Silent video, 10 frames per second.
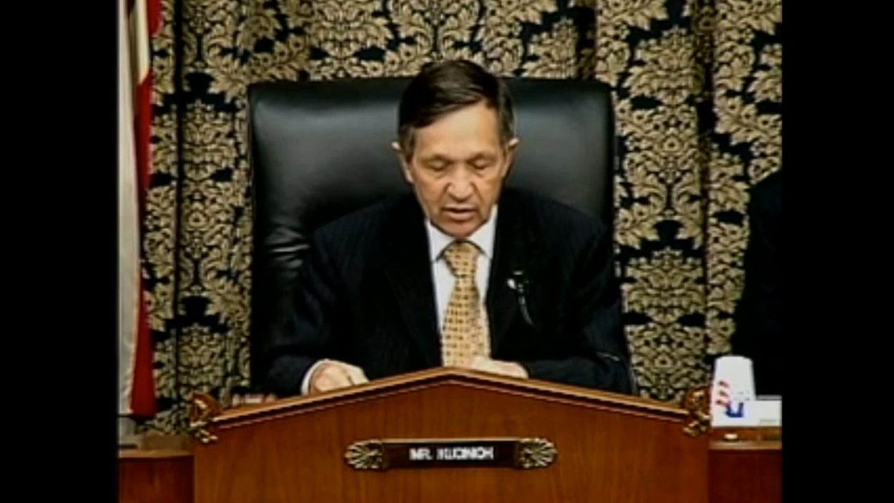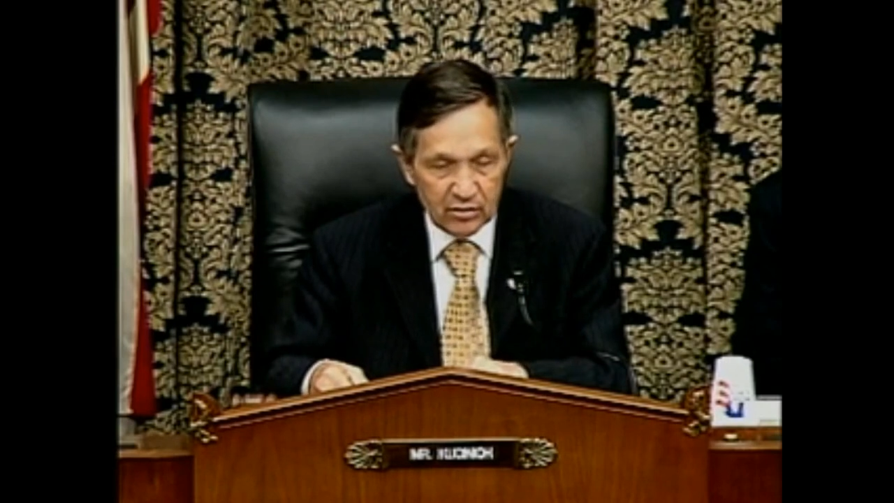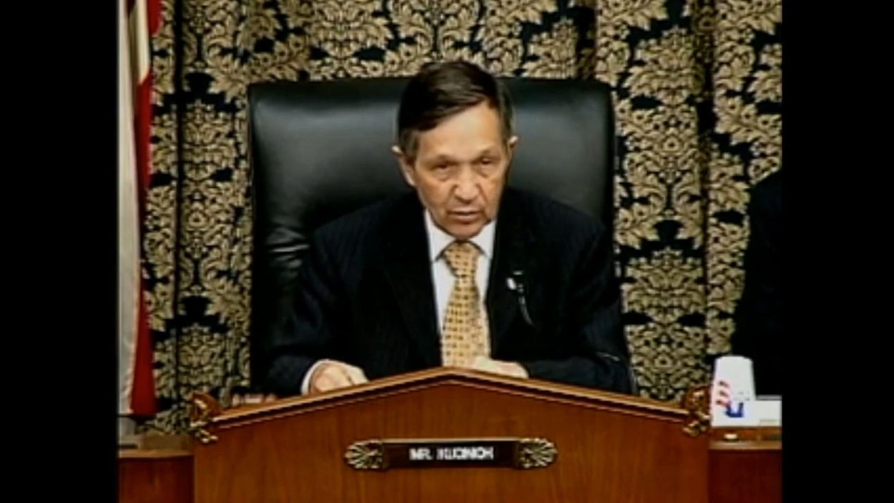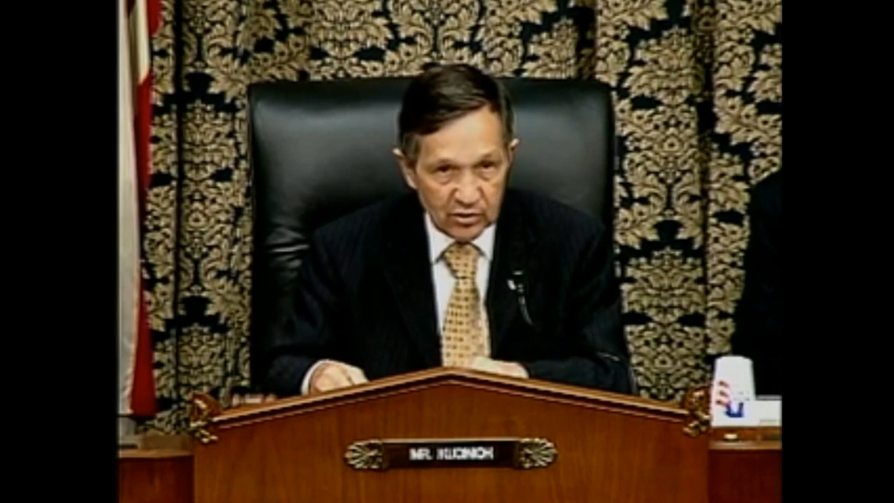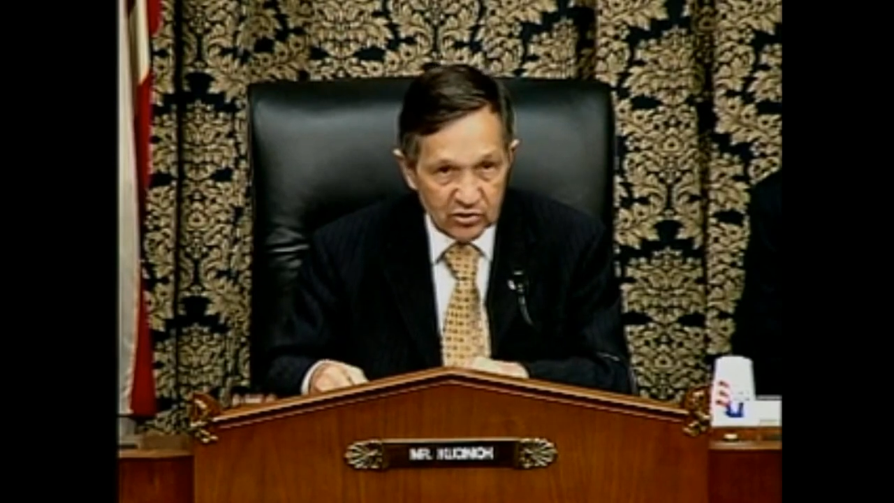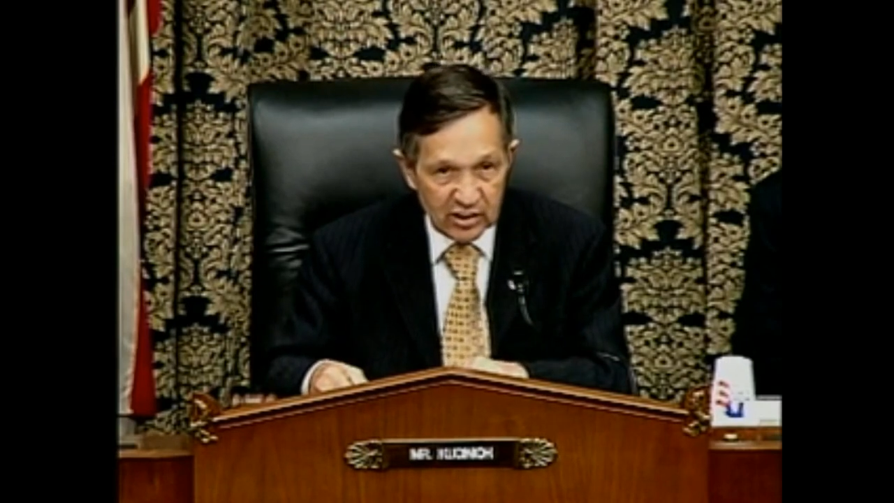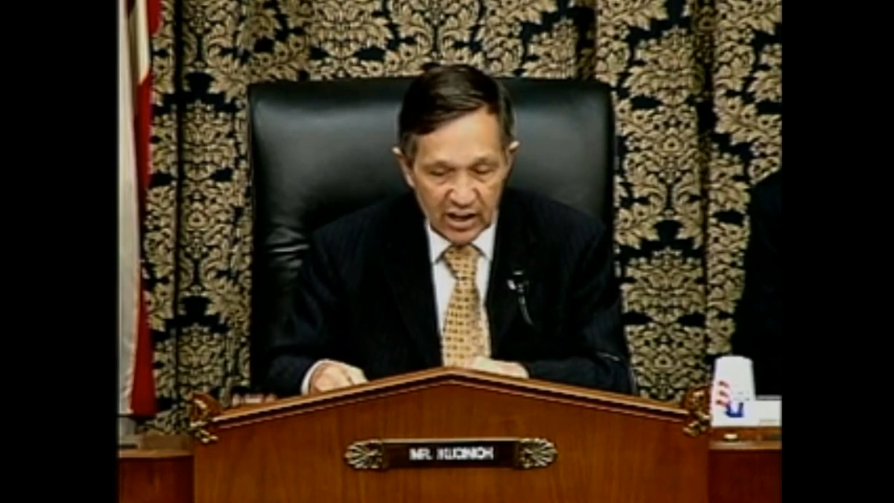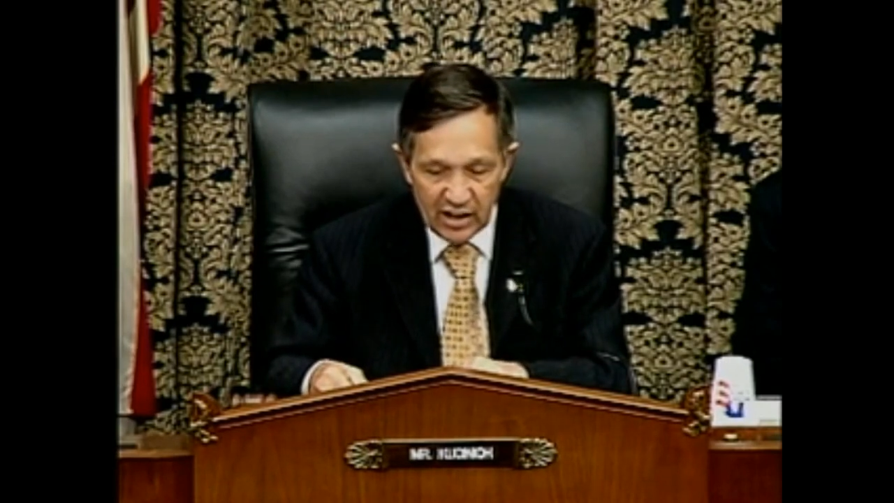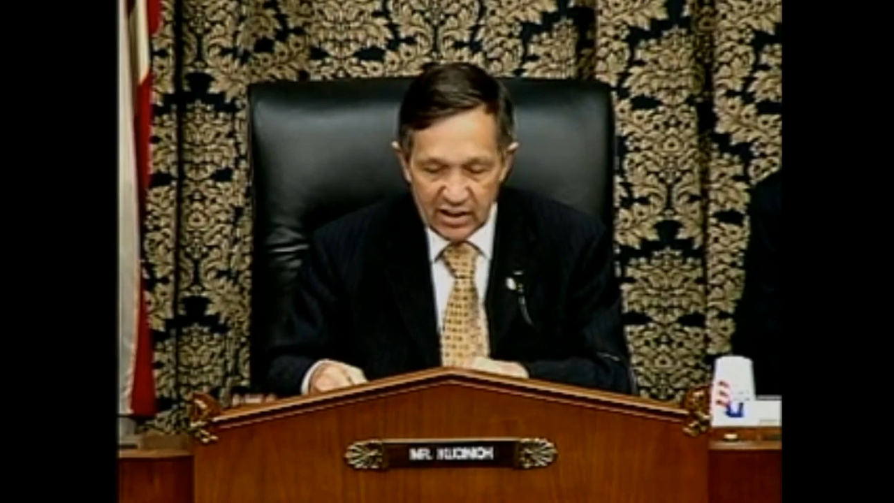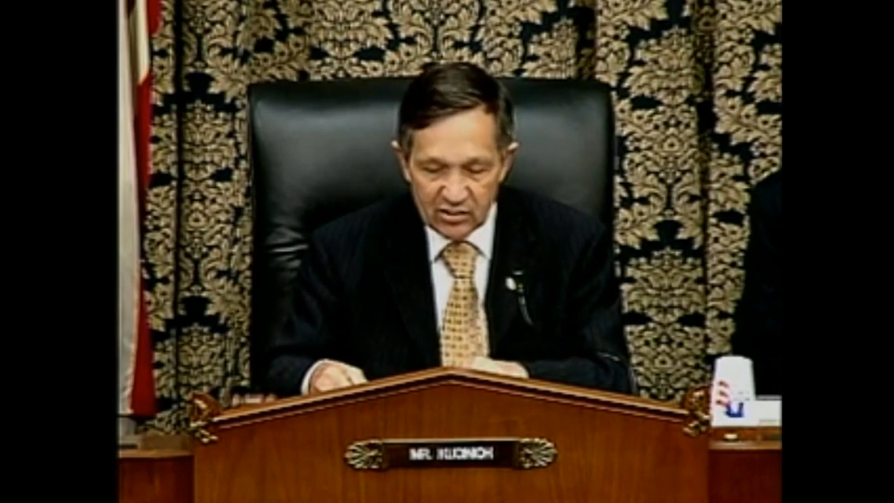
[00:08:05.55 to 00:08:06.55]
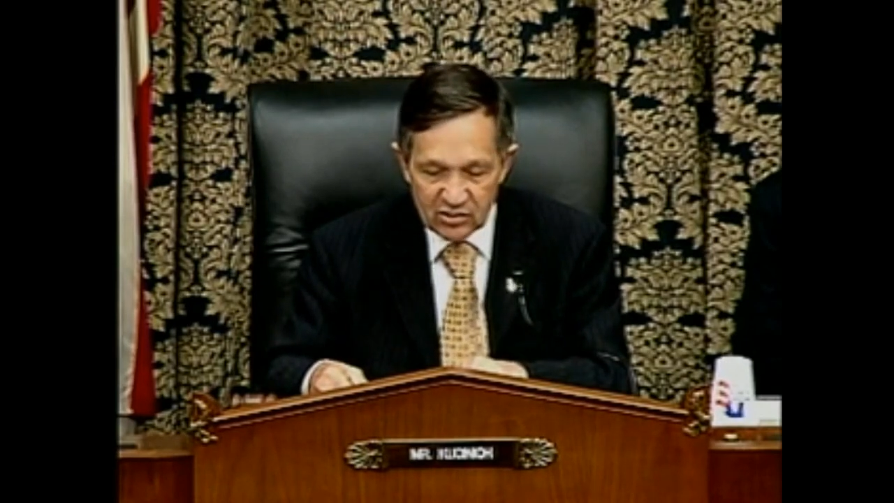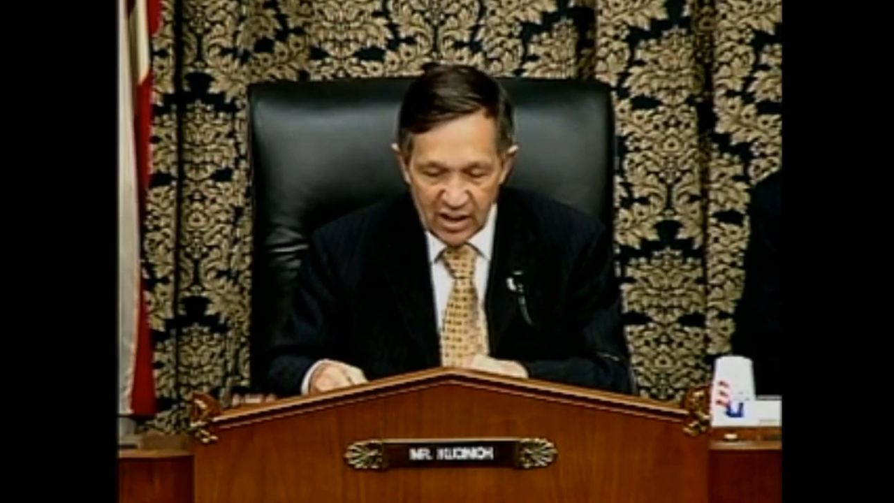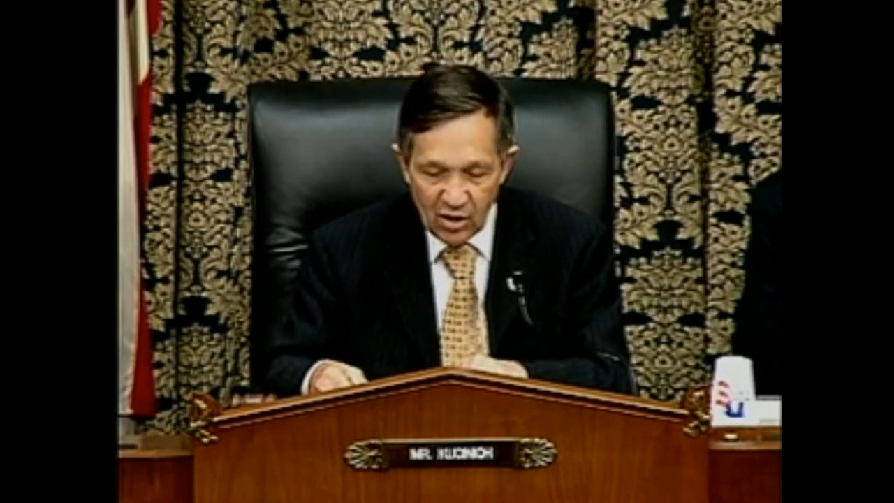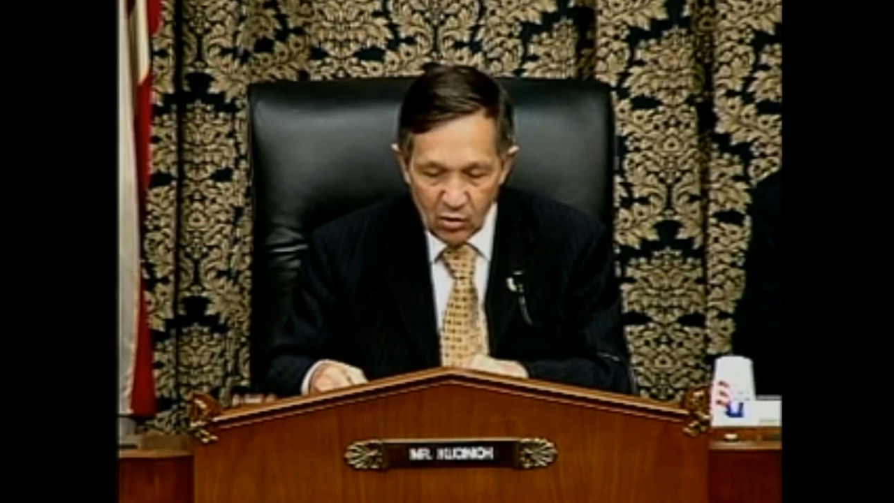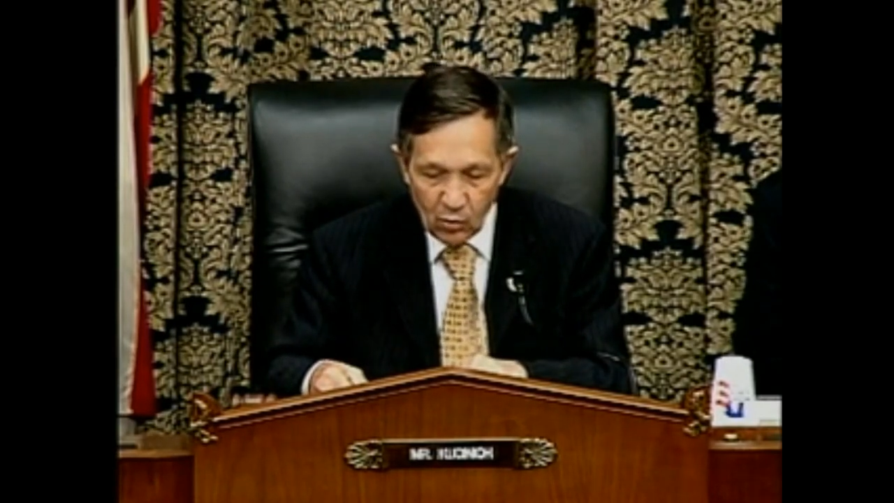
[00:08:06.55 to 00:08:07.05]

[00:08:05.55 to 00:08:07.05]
The USDA is now